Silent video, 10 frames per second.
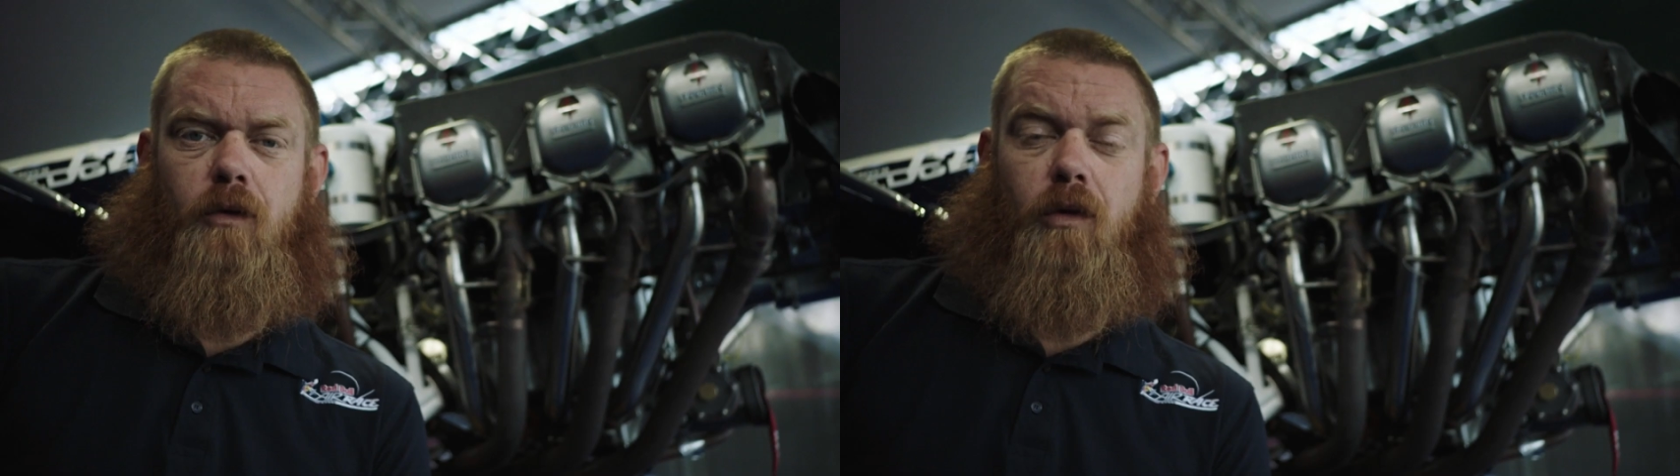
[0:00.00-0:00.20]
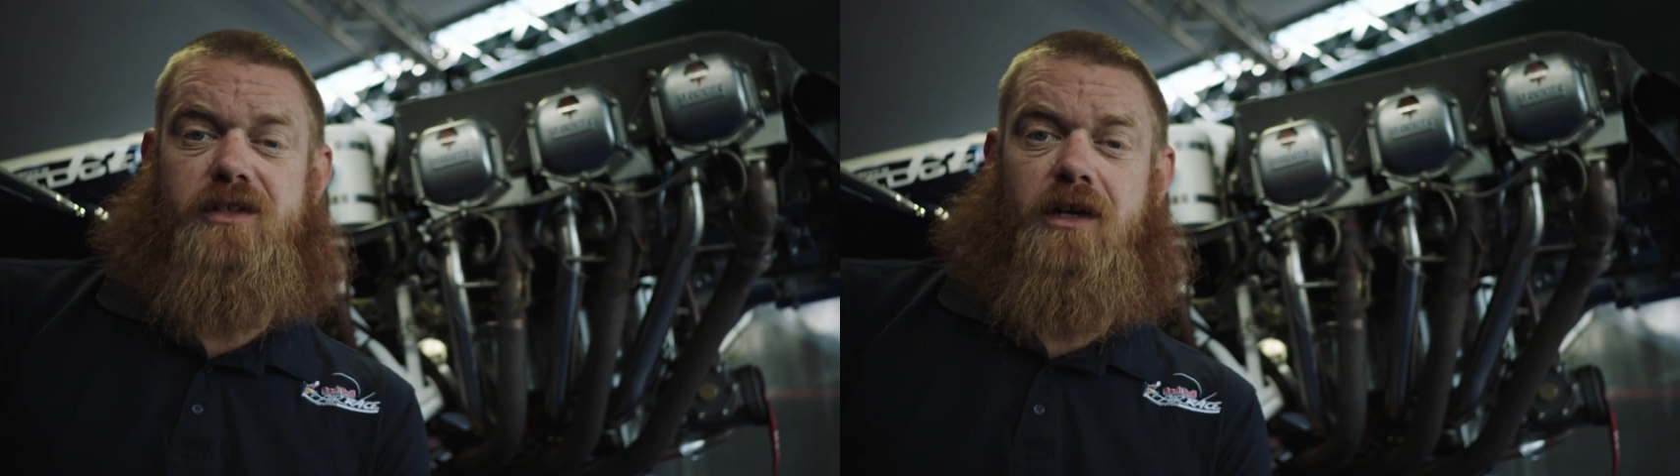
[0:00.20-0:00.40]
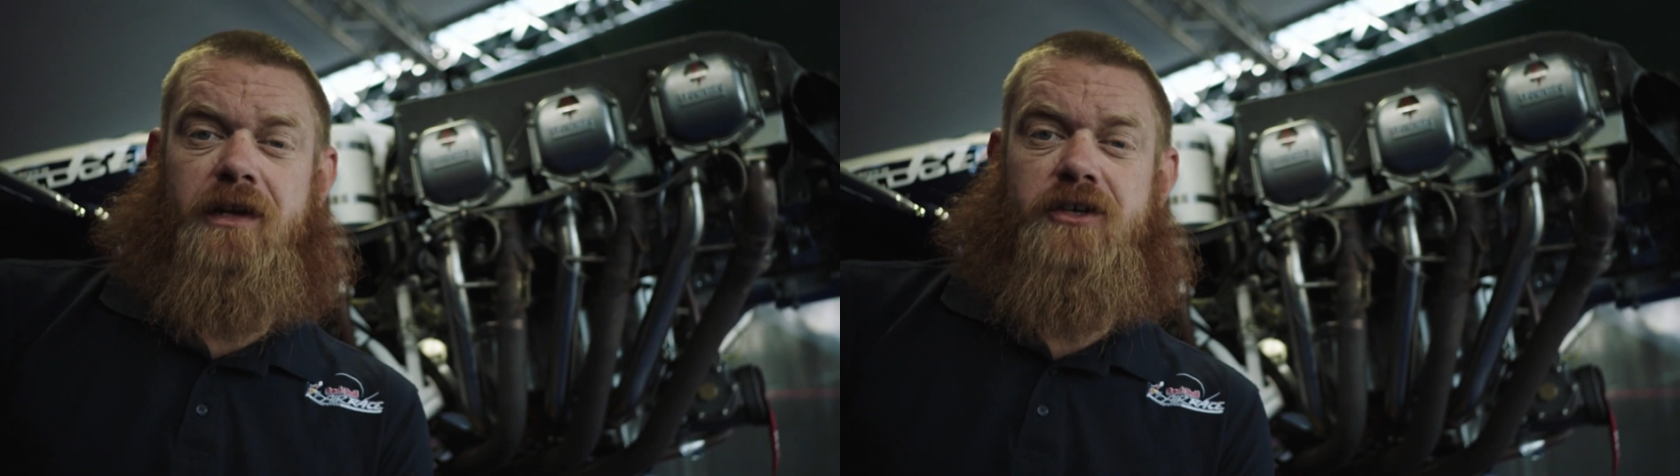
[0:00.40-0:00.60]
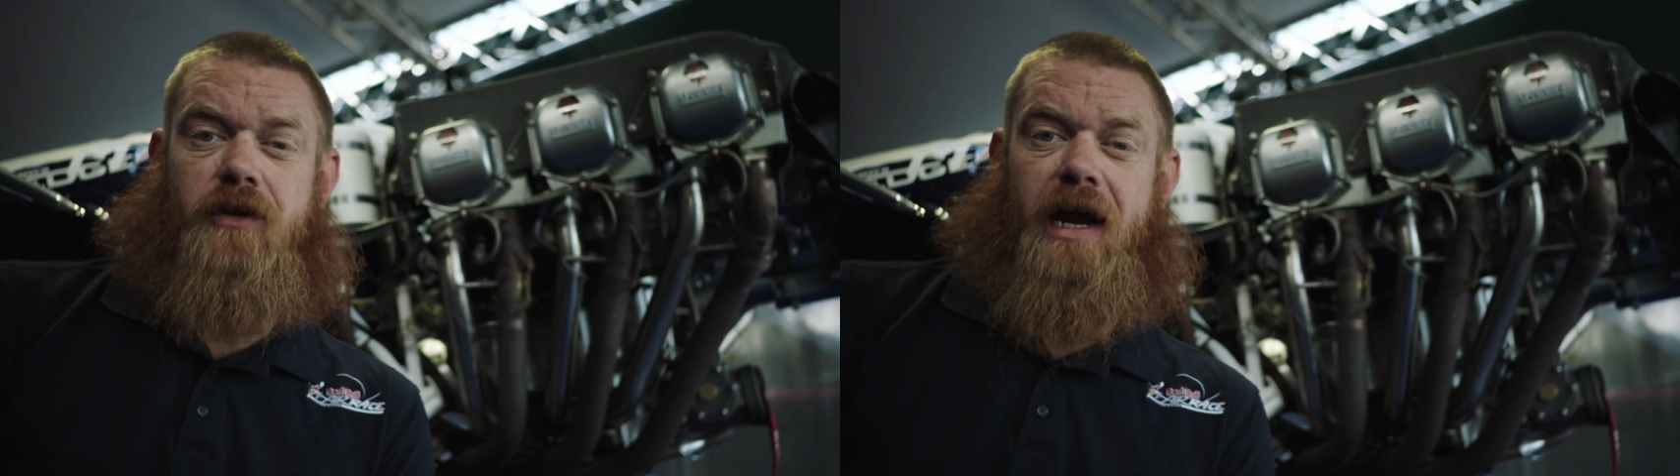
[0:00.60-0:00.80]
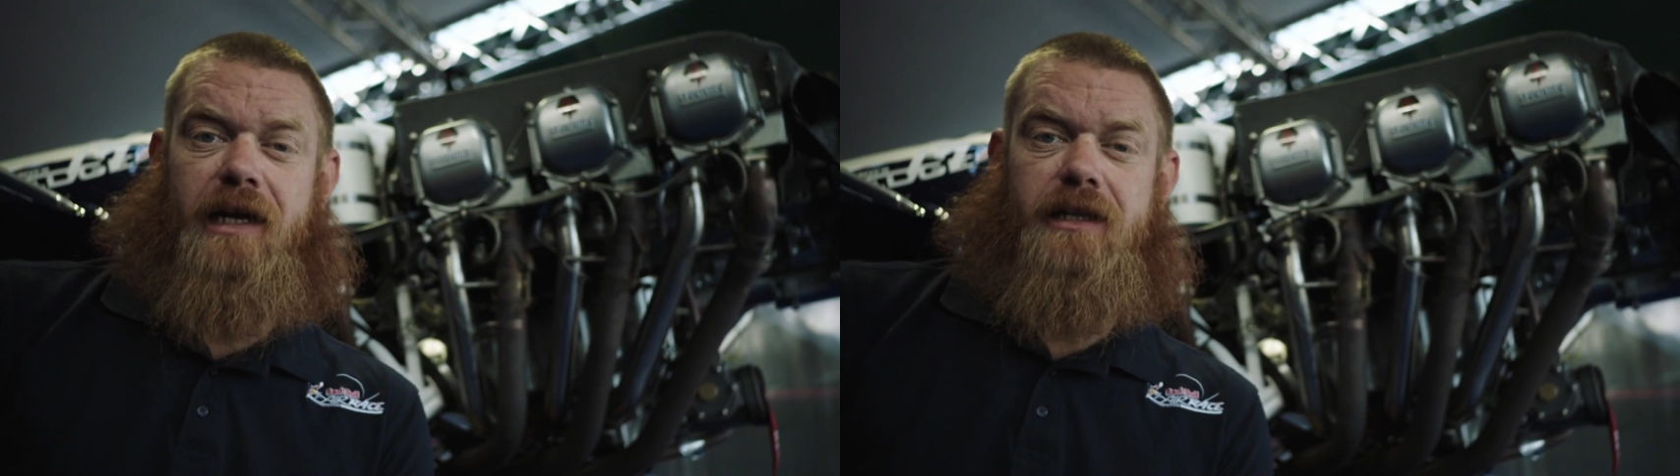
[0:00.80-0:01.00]
Once on the
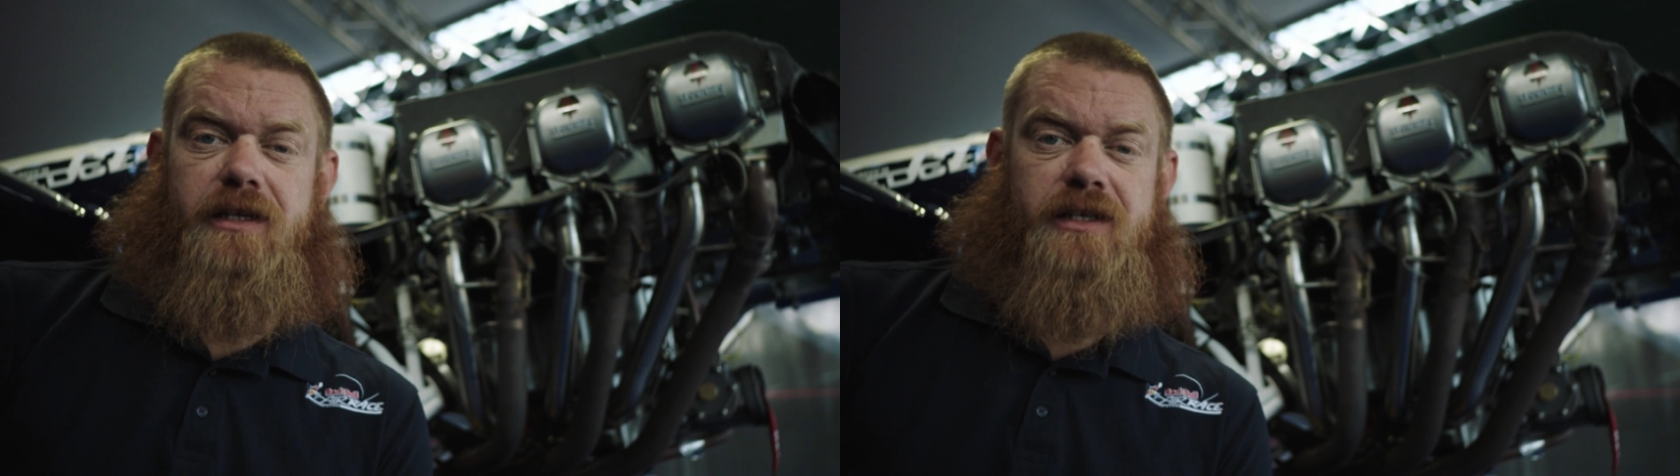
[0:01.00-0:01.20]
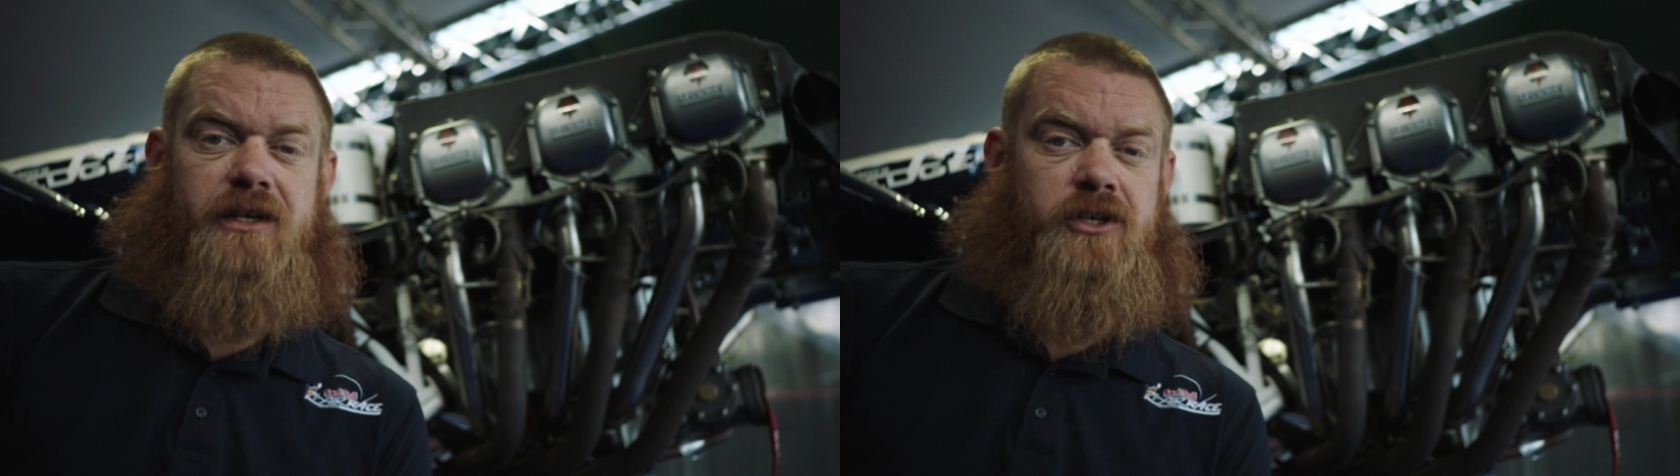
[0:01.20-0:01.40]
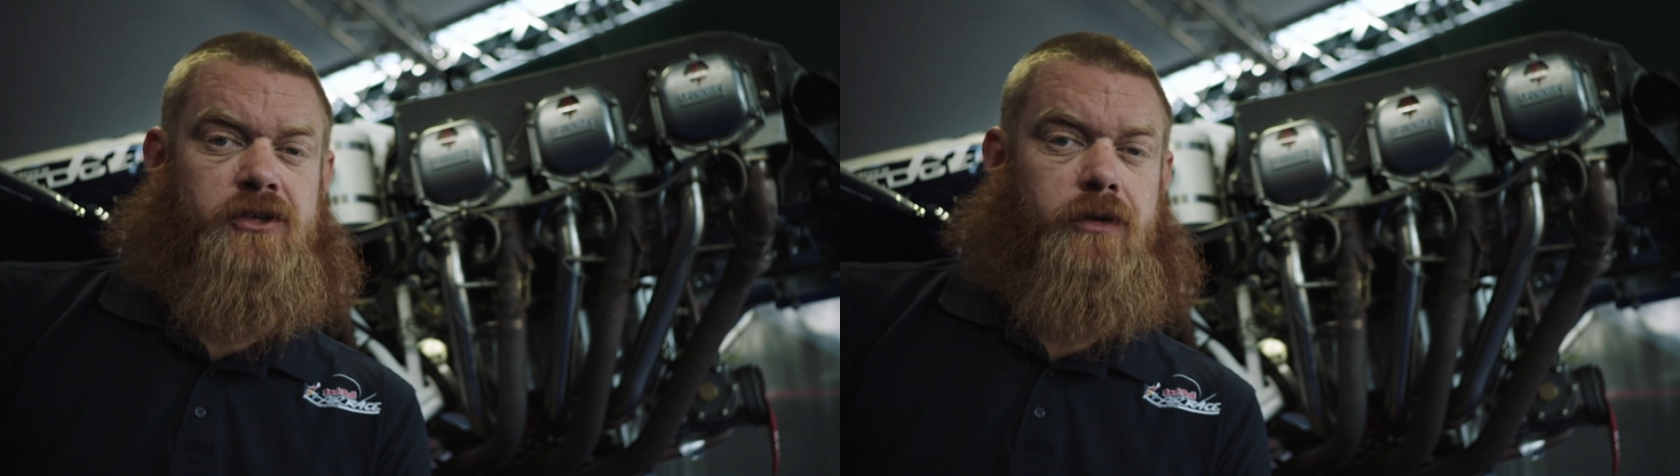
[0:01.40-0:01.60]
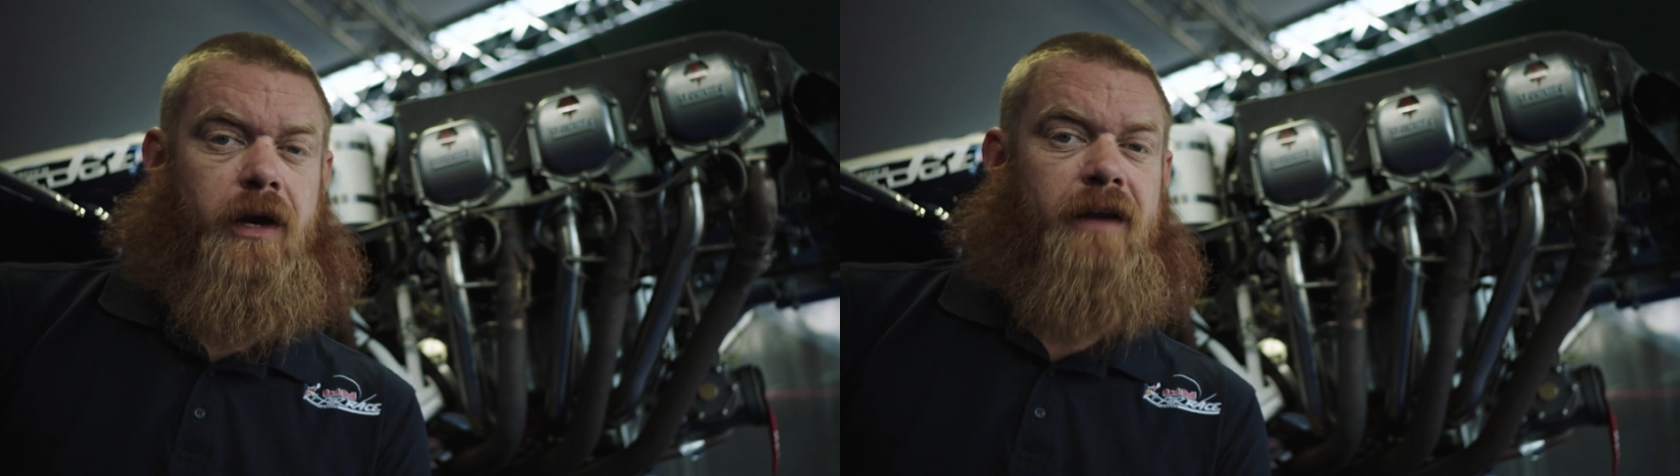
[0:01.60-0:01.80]
track, these engines run